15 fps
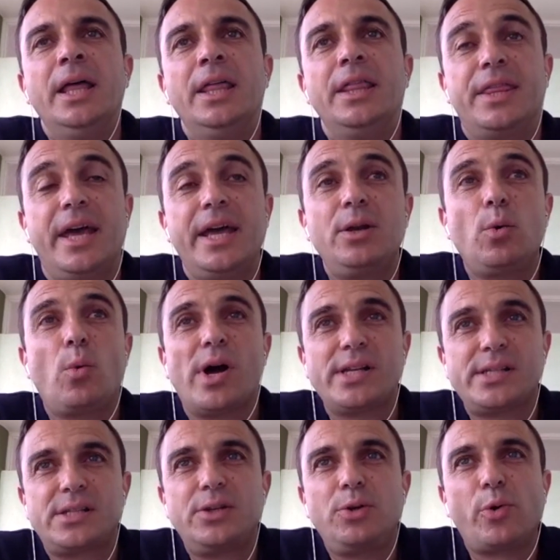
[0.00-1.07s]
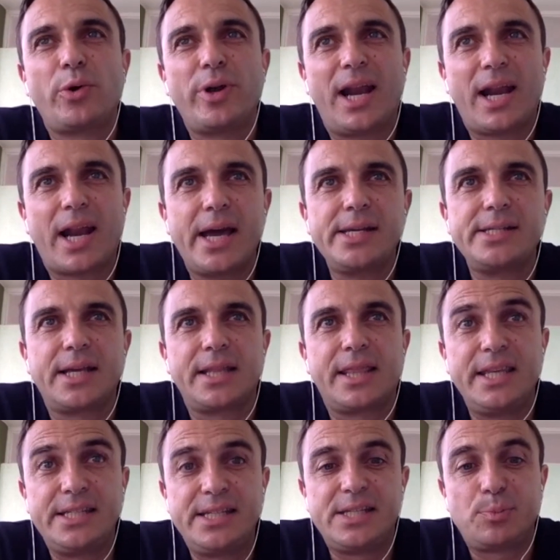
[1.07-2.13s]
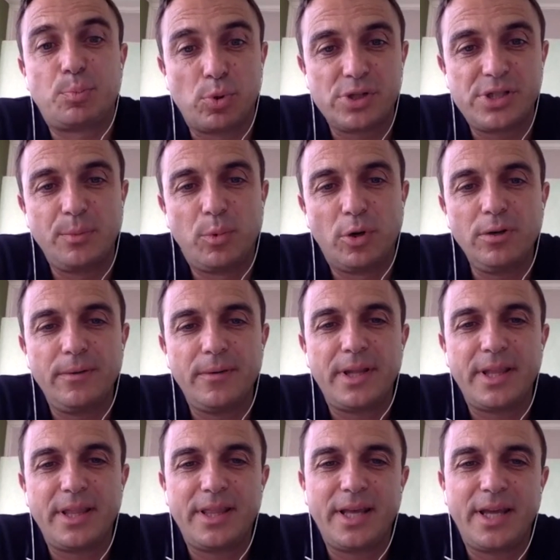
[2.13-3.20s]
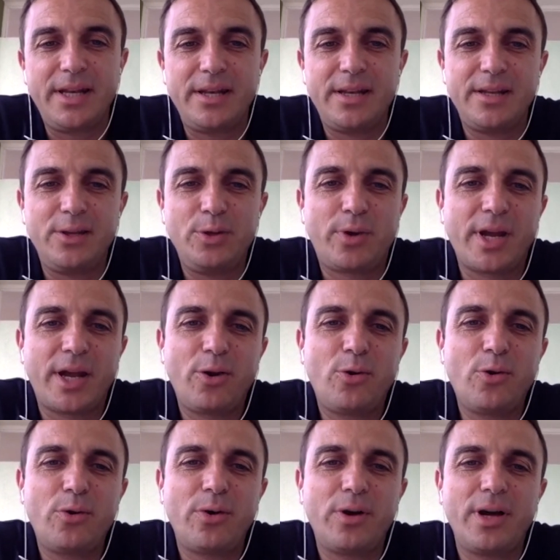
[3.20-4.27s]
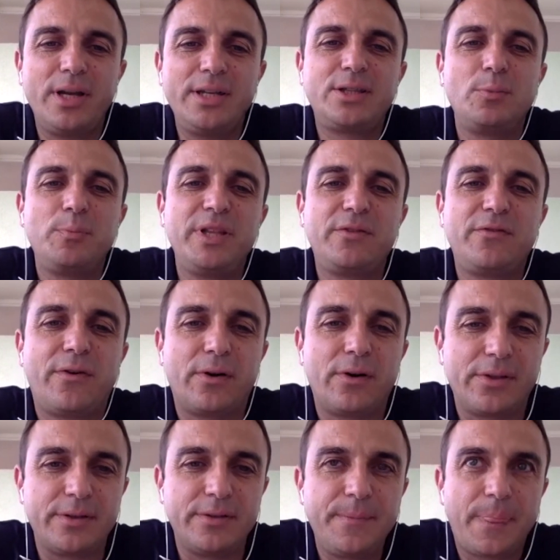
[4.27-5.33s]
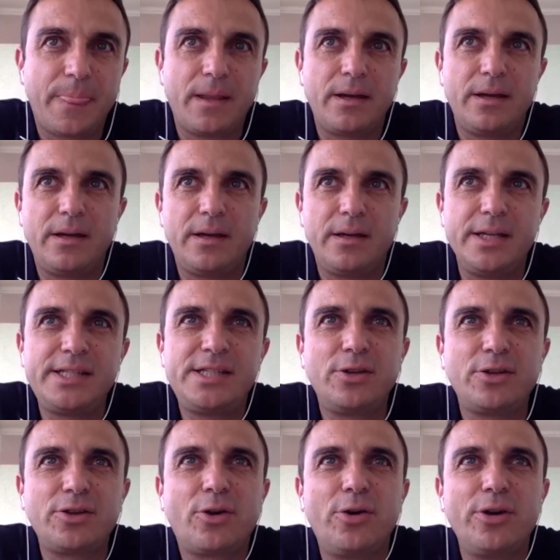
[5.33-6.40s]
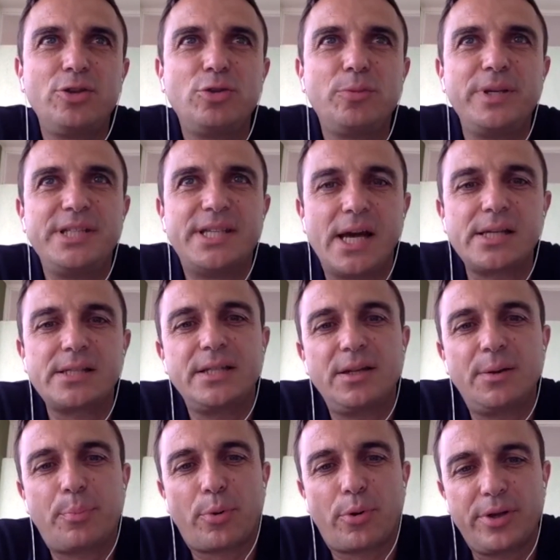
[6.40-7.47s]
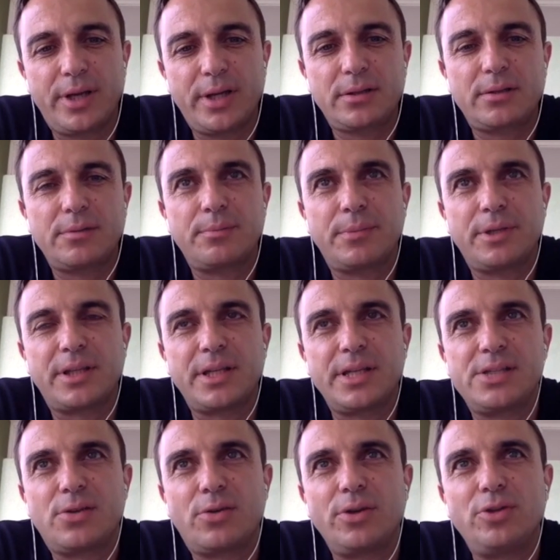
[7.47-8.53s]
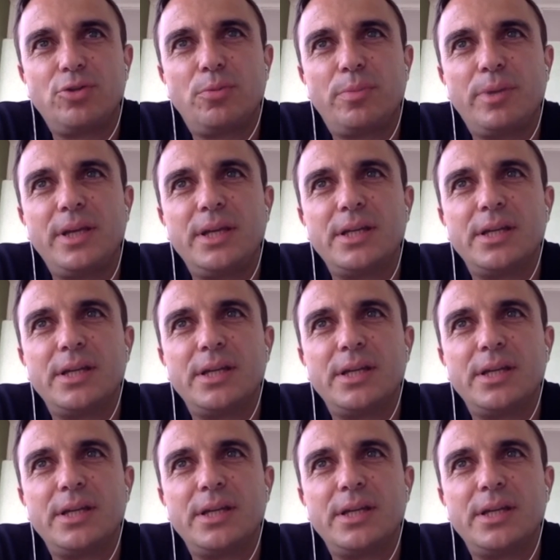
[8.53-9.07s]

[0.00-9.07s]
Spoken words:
Then once you realize that this is possible, then you can go a little bit further. It's not going to be just in a project, but it's going to be